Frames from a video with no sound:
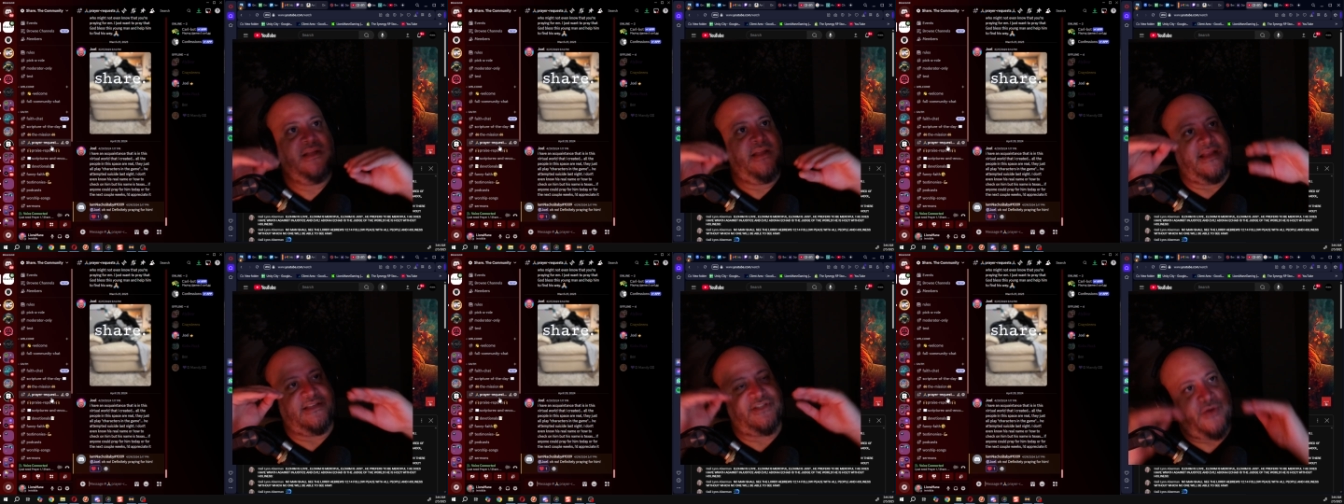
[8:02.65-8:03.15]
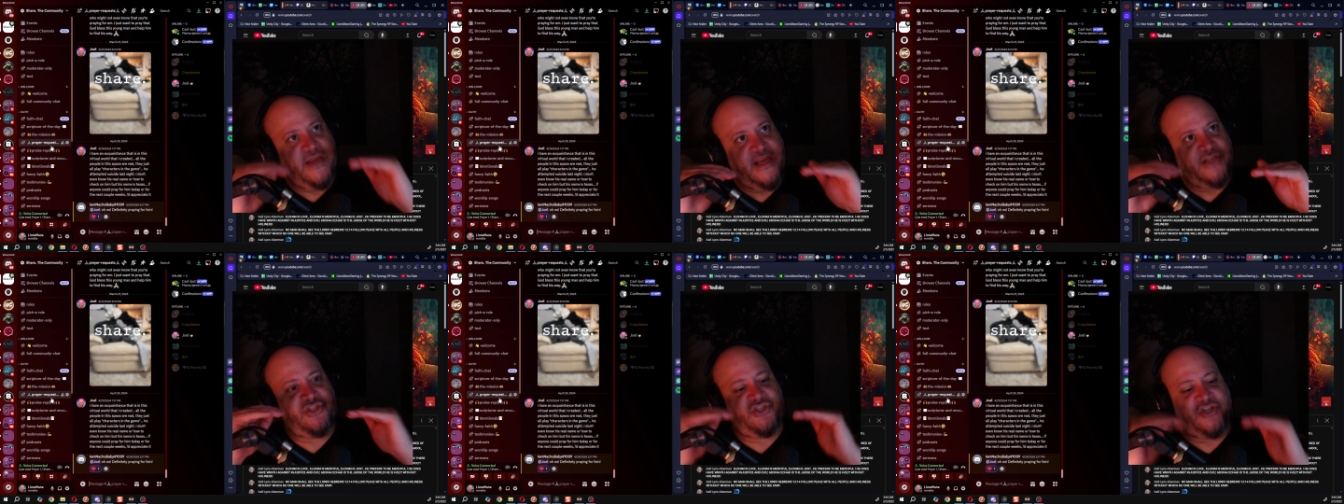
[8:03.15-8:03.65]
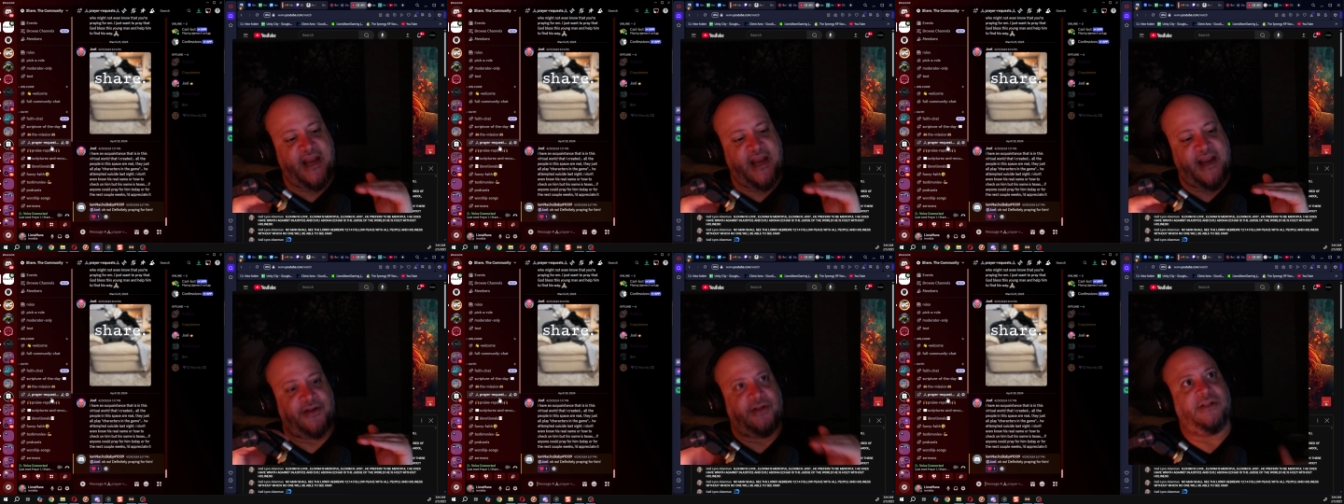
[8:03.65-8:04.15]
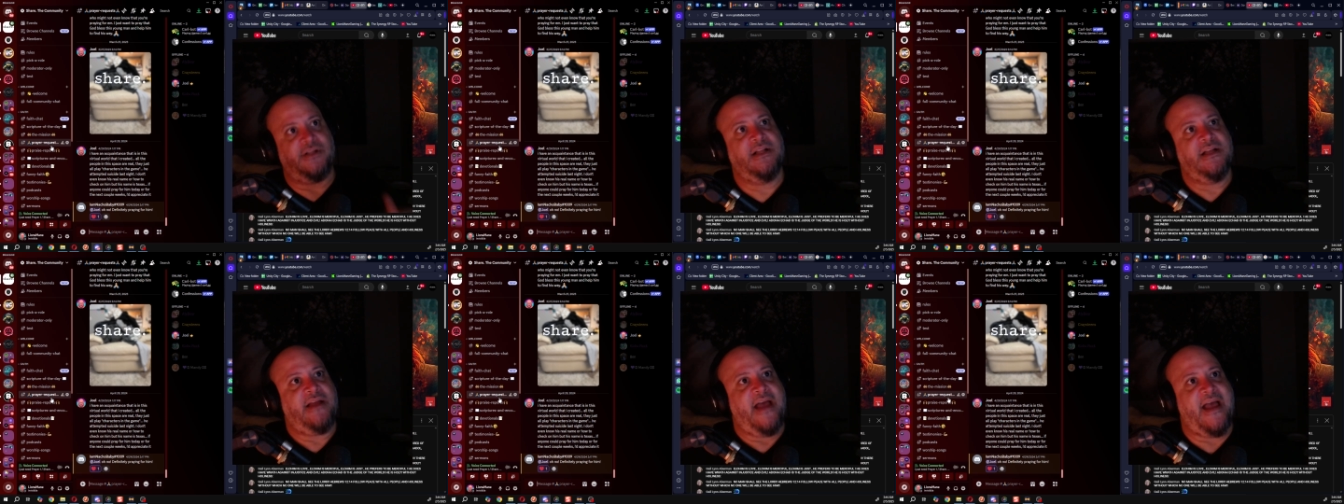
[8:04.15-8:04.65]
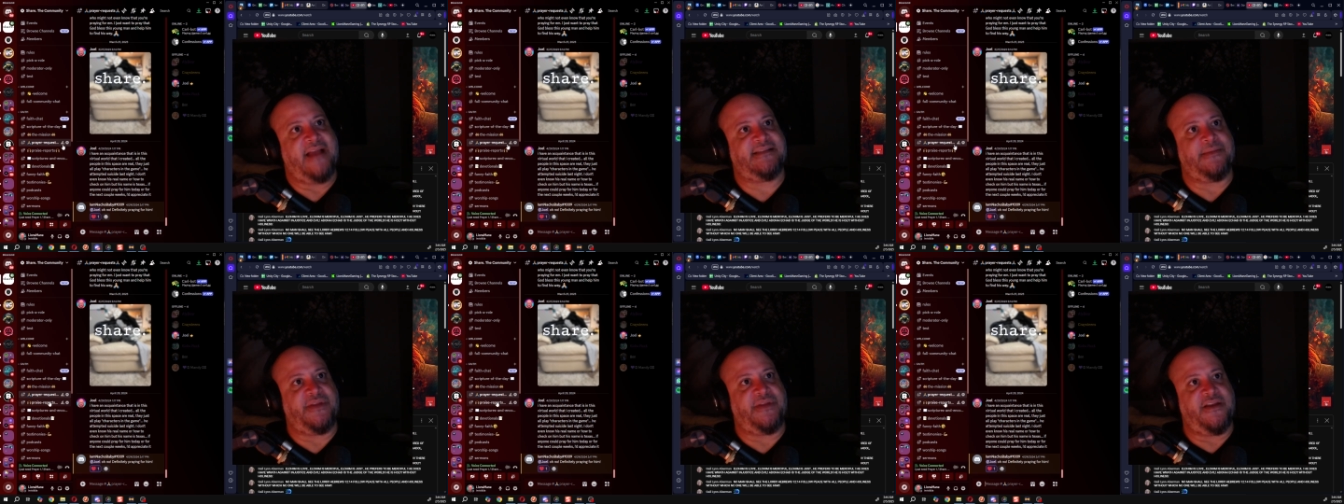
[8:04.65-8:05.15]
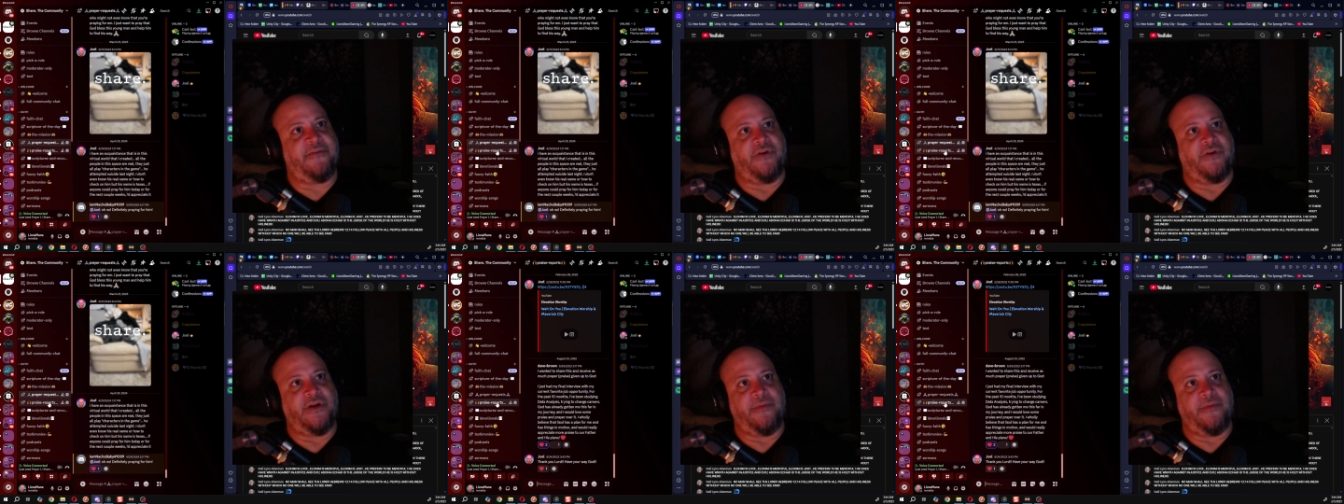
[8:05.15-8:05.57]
And so each channel has something different.